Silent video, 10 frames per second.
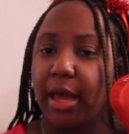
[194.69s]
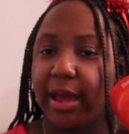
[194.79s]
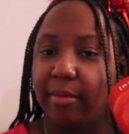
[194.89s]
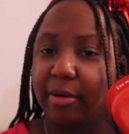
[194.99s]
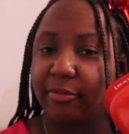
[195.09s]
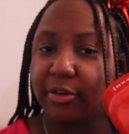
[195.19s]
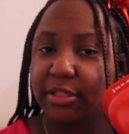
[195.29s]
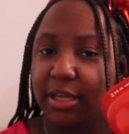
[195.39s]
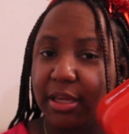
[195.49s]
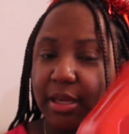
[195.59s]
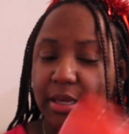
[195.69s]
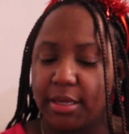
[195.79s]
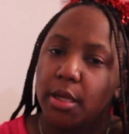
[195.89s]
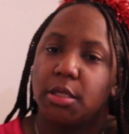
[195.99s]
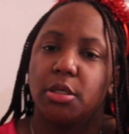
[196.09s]
I have my first aid
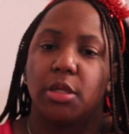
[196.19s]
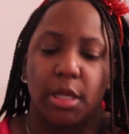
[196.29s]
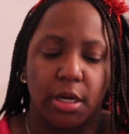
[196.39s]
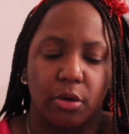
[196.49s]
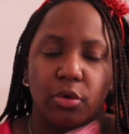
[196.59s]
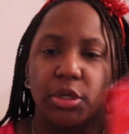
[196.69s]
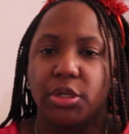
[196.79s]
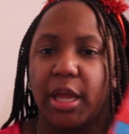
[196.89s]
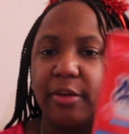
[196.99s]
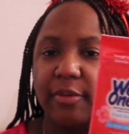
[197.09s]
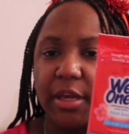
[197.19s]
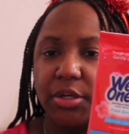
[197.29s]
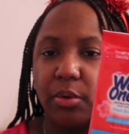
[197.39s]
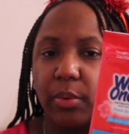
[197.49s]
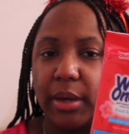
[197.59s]
kit, so then of course you can't forget
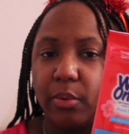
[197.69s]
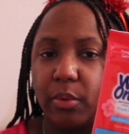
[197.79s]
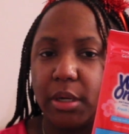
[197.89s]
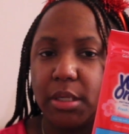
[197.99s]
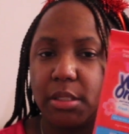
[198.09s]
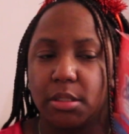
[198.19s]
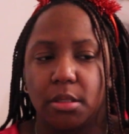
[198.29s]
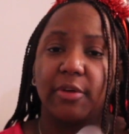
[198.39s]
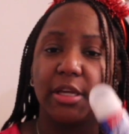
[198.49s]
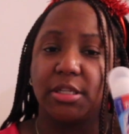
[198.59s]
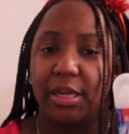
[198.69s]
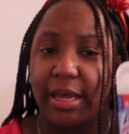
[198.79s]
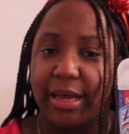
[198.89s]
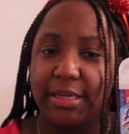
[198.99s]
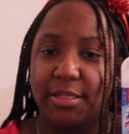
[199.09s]
your wet ones, forget your
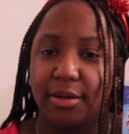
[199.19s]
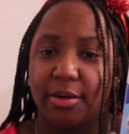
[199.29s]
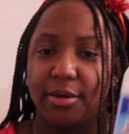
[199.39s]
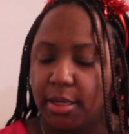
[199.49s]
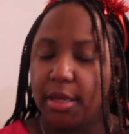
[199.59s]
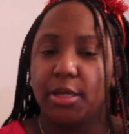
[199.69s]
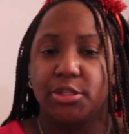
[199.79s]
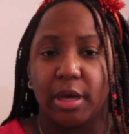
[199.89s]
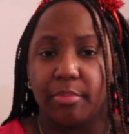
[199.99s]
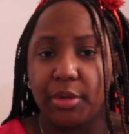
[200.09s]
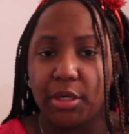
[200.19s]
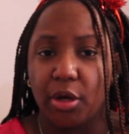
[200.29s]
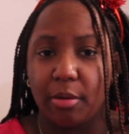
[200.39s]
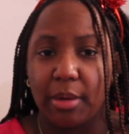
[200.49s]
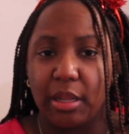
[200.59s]
Lysol. So I'm putting
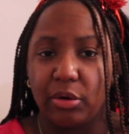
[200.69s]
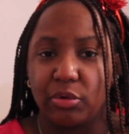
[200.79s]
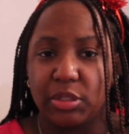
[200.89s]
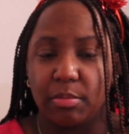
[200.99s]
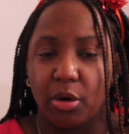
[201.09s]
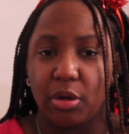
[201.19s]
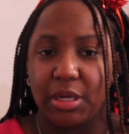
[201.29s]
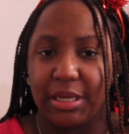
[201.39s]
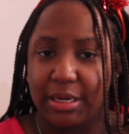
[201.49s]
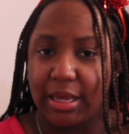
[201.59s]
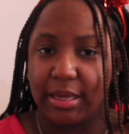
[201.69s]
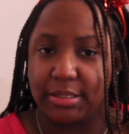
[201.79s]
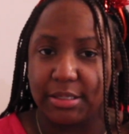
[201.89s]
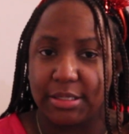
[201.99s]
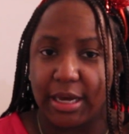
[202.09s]
all my little small knickknacks
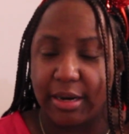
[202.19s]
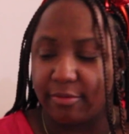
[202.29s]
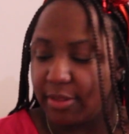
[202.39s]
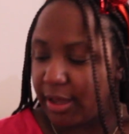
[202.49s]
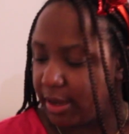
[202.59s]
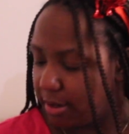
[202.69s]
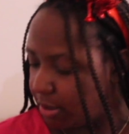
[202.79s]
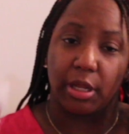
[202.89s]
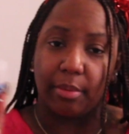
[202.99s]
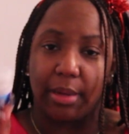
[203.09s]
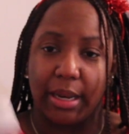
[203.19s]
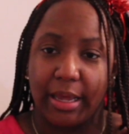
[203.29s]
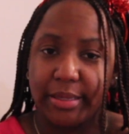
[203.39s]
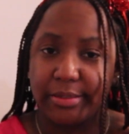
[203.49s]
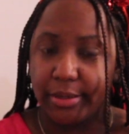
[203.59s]
inside of that, like my
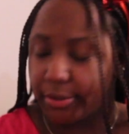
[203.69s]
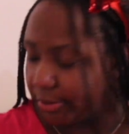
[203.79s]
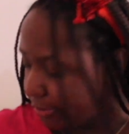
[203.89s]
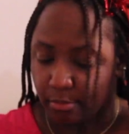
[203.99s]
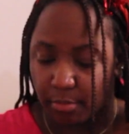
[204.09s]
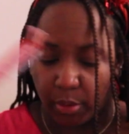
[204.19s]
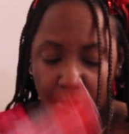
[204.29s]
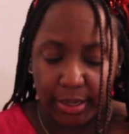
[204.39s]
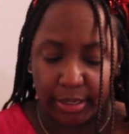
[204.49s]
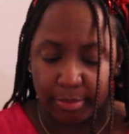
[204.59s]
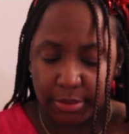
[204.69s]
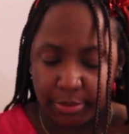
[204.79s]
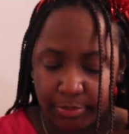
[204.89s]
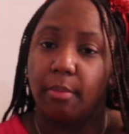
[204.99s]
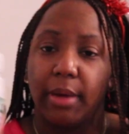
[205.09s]
Lysol, my
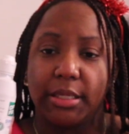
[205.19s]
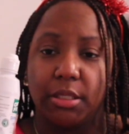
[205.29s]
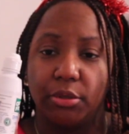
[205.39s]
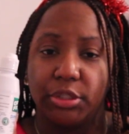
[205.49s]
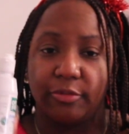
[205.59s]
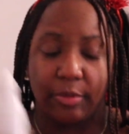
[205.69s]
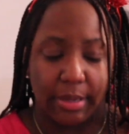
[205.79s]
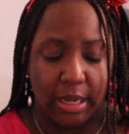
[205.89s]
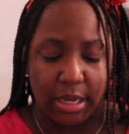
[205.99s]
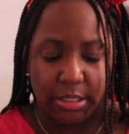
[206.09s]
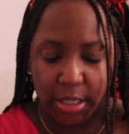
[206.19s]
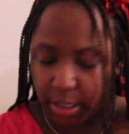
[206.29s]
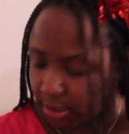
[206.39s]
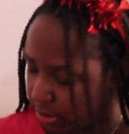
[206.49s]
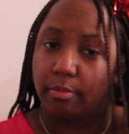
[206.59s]
wipes, my solution for my
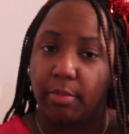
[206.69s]
contact